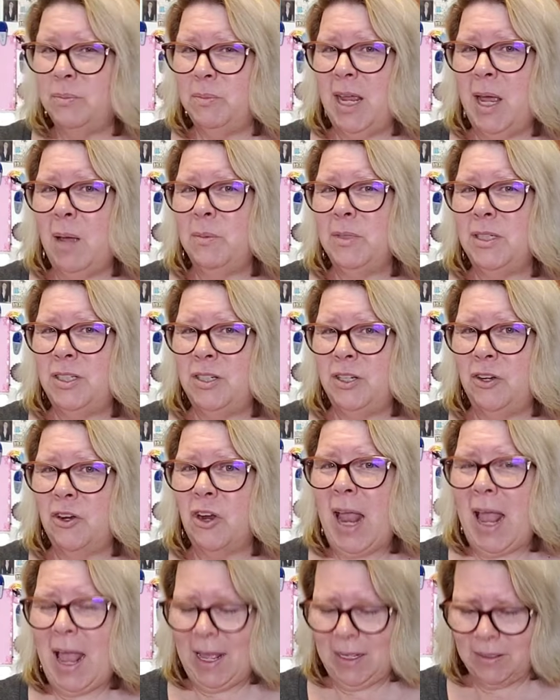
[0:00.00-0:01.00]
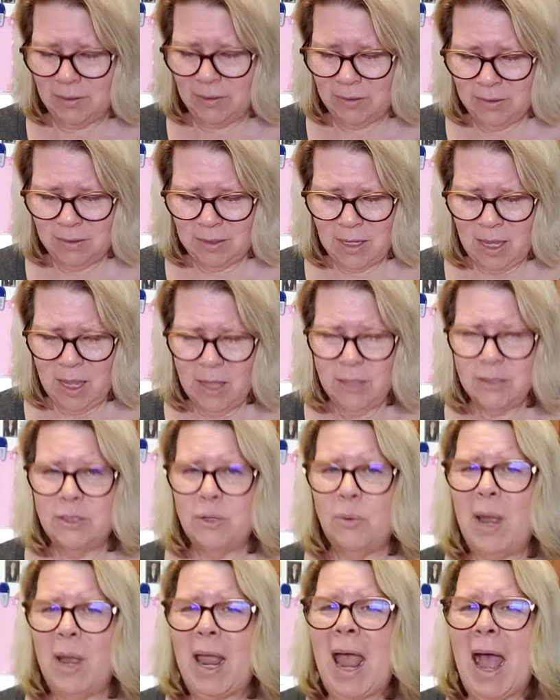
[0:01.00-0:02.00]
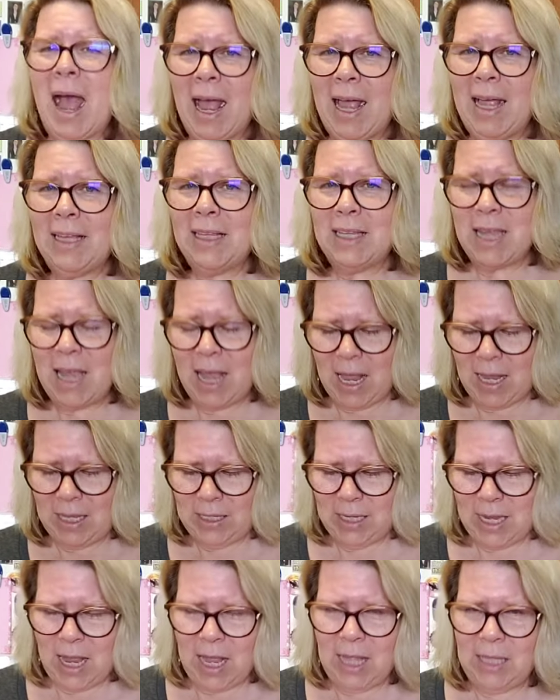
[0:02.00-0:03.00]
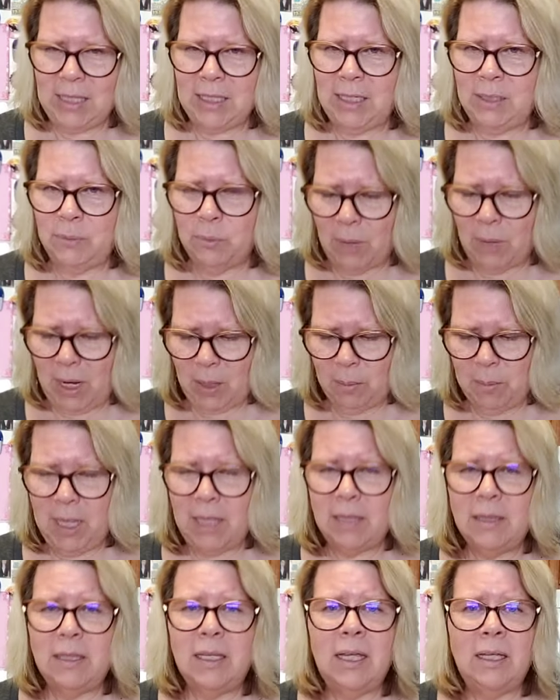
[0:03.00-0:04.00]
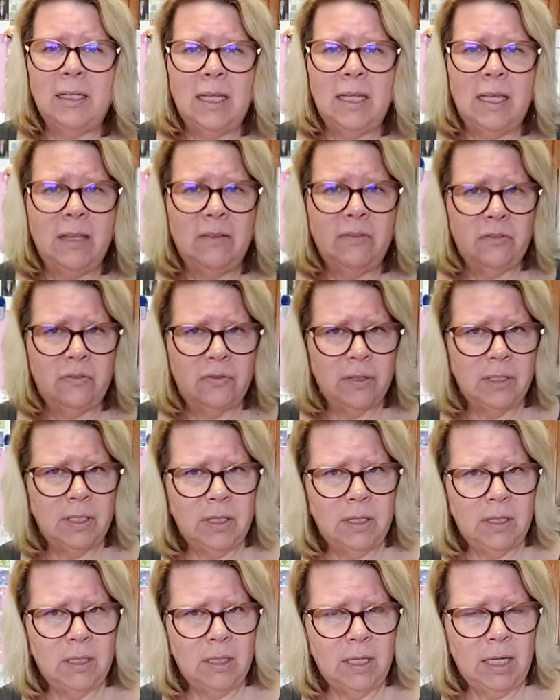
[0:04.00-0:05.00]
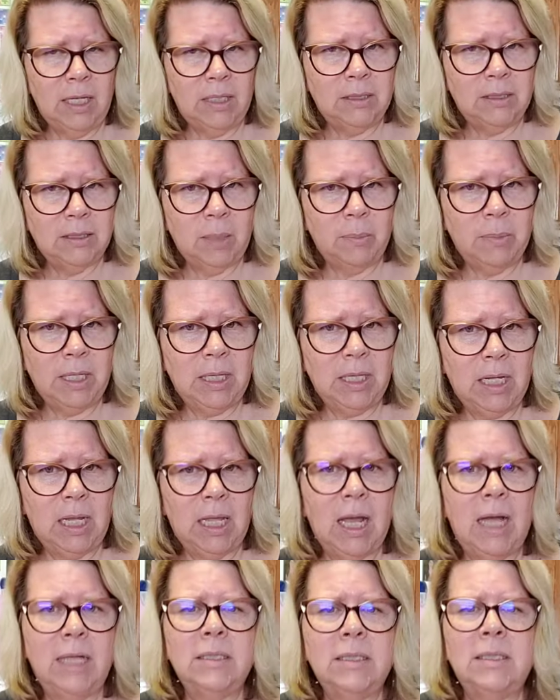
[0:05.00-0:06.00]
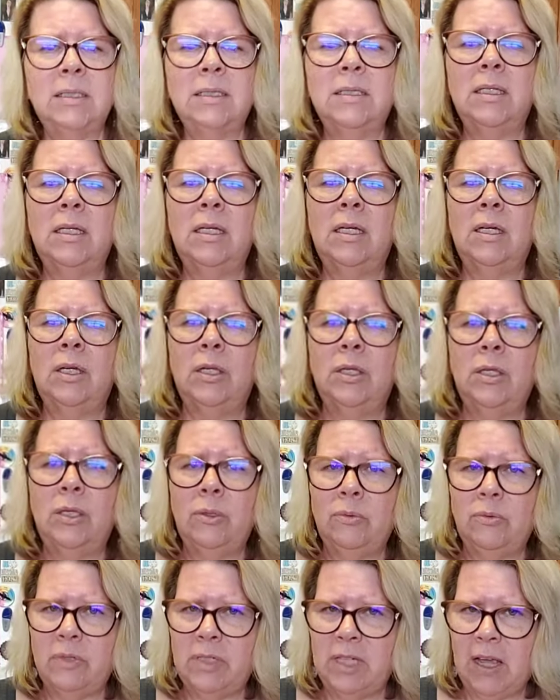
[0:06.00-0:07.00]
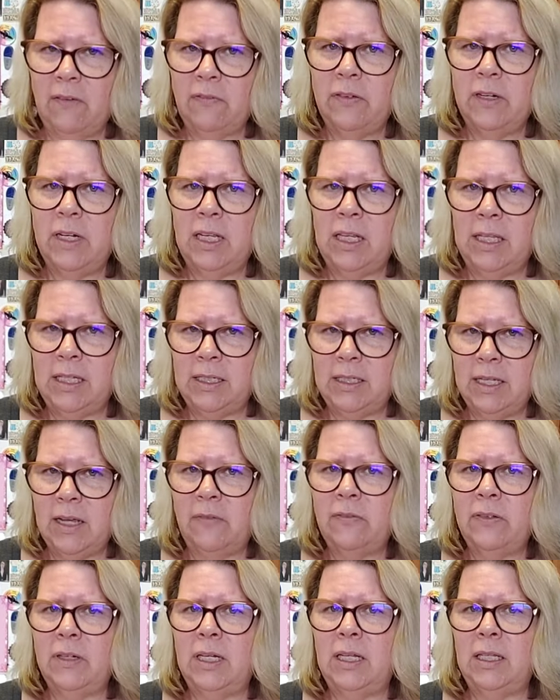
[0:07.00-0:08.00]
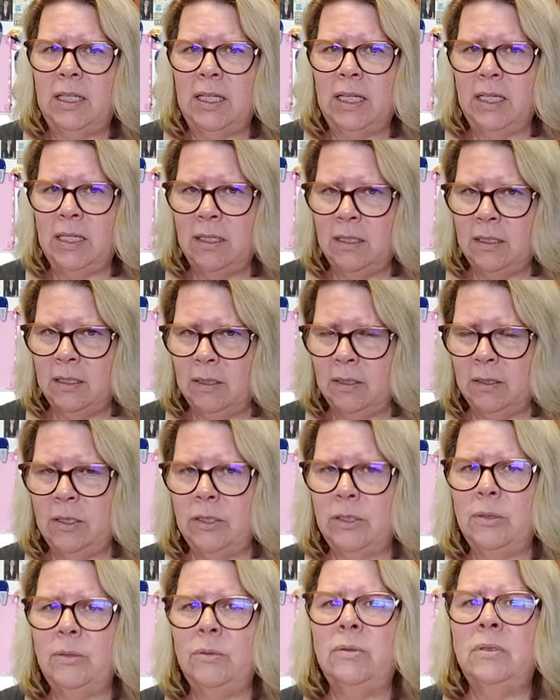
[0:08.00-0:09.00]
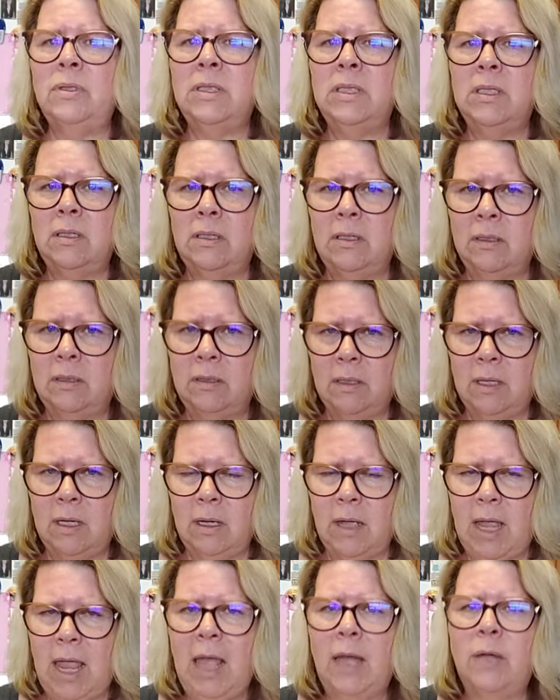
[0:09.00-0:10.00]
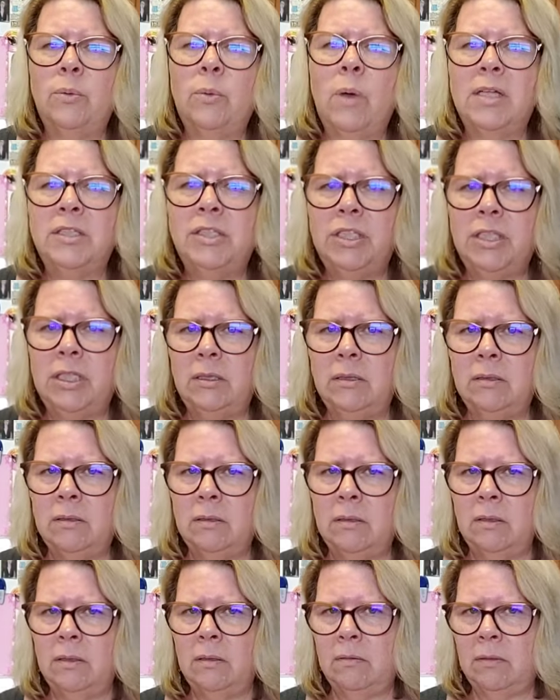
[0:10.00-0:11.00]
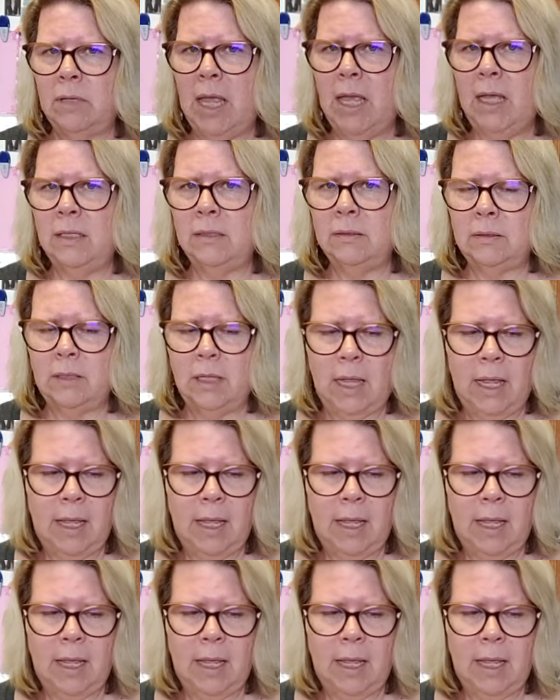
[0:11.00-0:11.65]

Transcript: damage to your handles. So I highly, highly, highly recommend that if it's something that cuts, you definitely use hand washing and